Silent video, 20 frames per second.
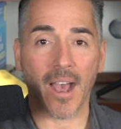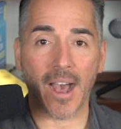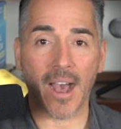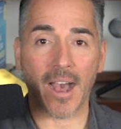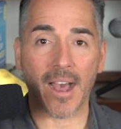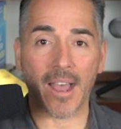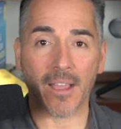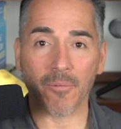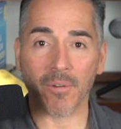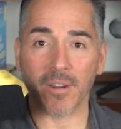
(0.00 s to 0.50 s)

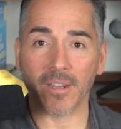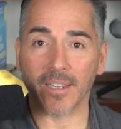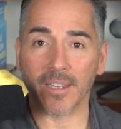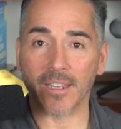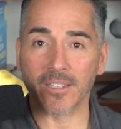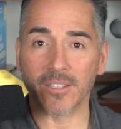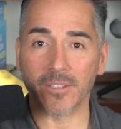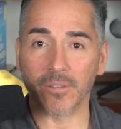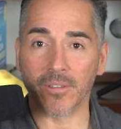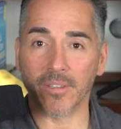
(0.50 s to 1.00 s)
I want to
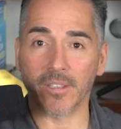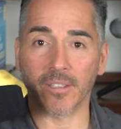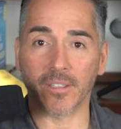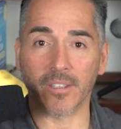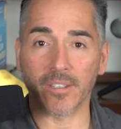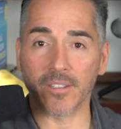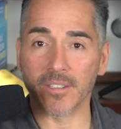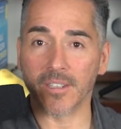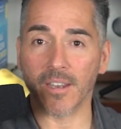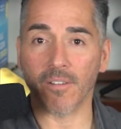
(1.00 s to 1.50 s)
get to the
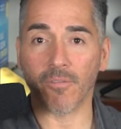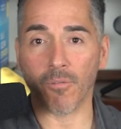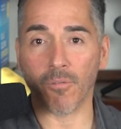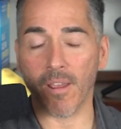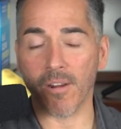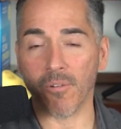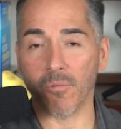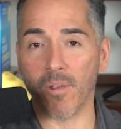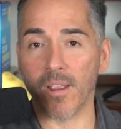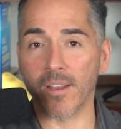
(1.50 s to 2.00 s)
good stuff
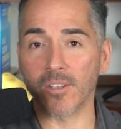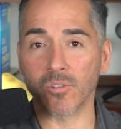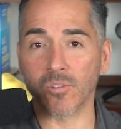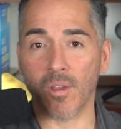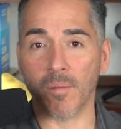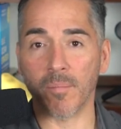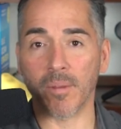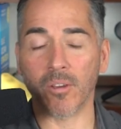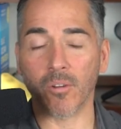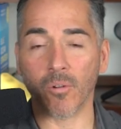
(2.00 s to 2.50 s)
right away, so
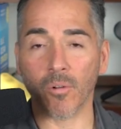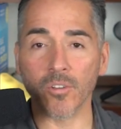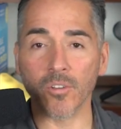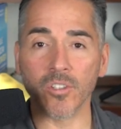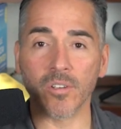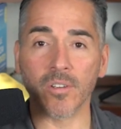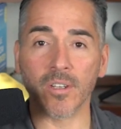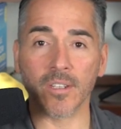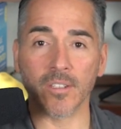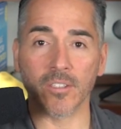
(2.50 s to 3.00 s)
I'm
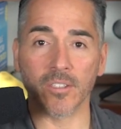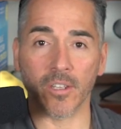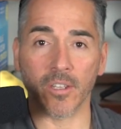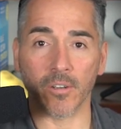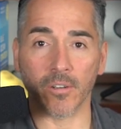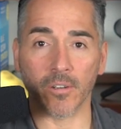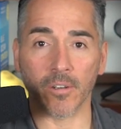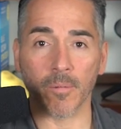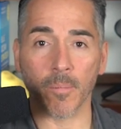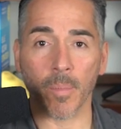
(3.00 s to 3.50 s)
encouraging you to
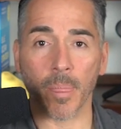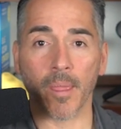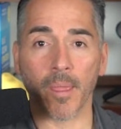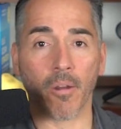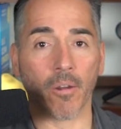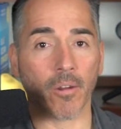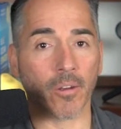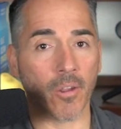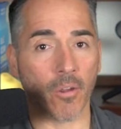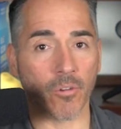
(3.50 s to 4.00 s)
consider
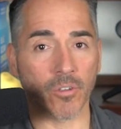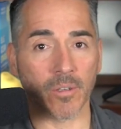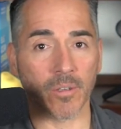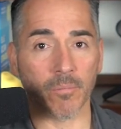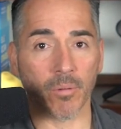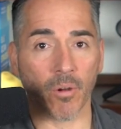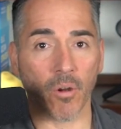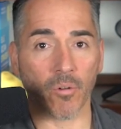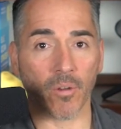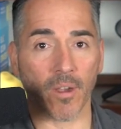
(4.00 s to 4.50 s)
our coaching
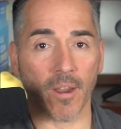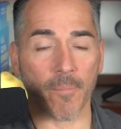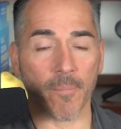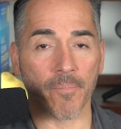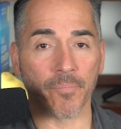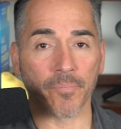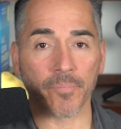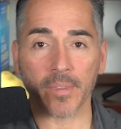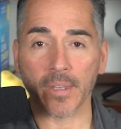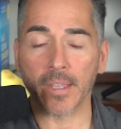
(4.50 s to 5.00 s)
program.
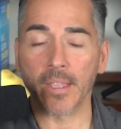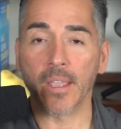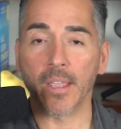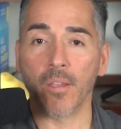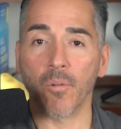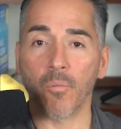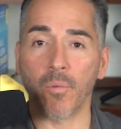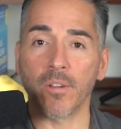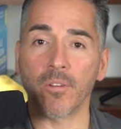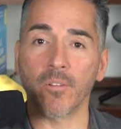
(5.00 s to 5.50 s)

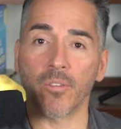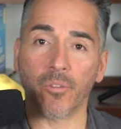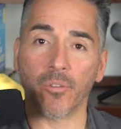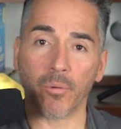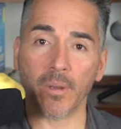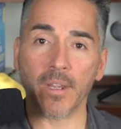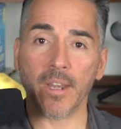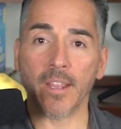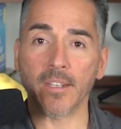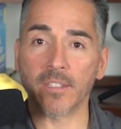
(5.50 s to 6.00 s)
We do
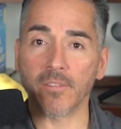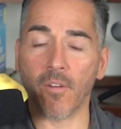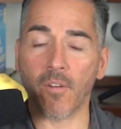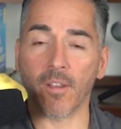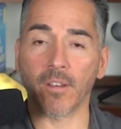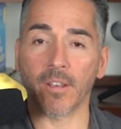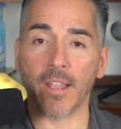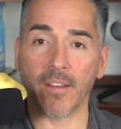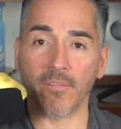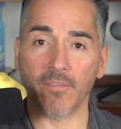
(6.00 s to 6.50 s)
3 days of
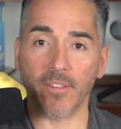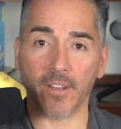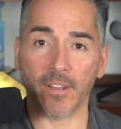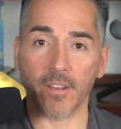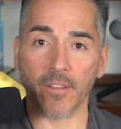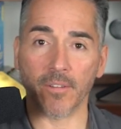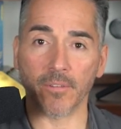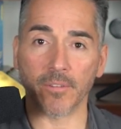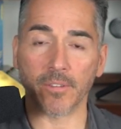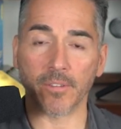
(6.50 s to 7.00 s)
online
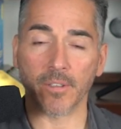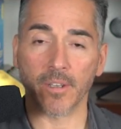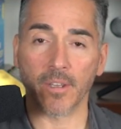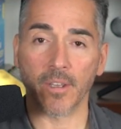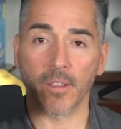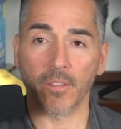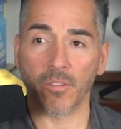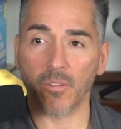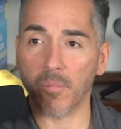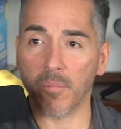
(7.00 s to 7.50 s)
videos.
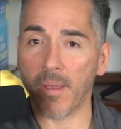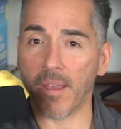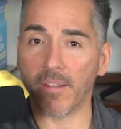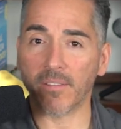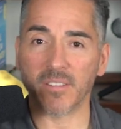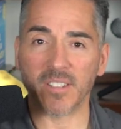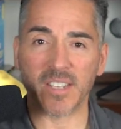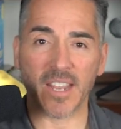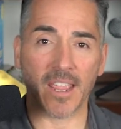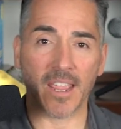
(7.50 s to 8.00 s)
They're
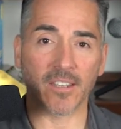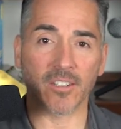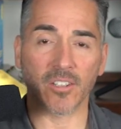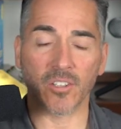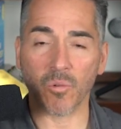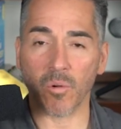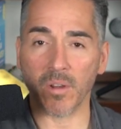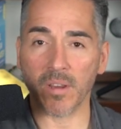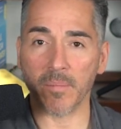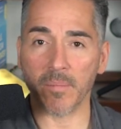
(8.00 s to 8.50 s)
about 10 to
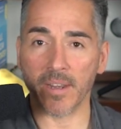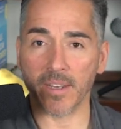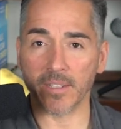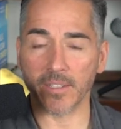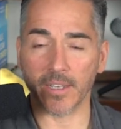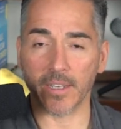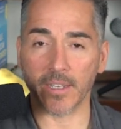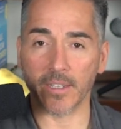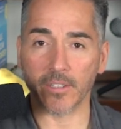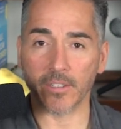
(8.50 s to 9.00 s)
20 minutes
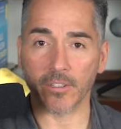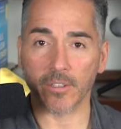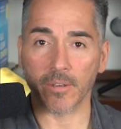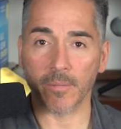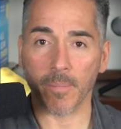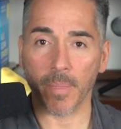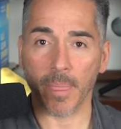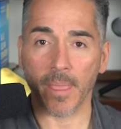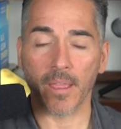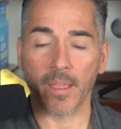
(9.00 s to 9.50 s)
each.
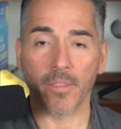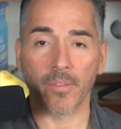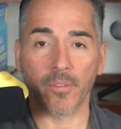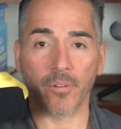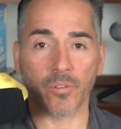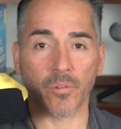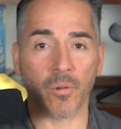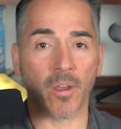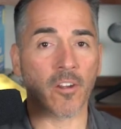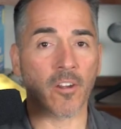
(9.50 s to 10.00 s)

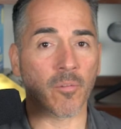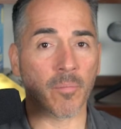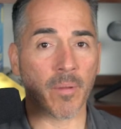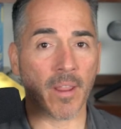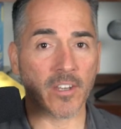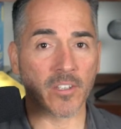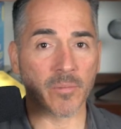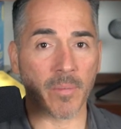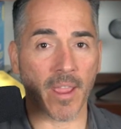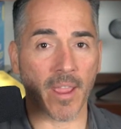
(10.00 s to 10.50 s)
There's a
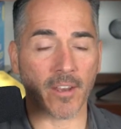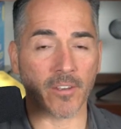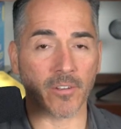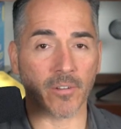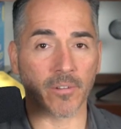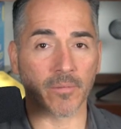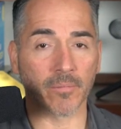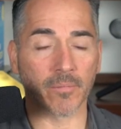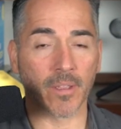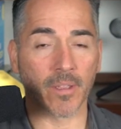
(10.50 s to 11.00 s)
100-page
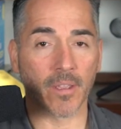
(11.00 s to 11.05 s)
manual.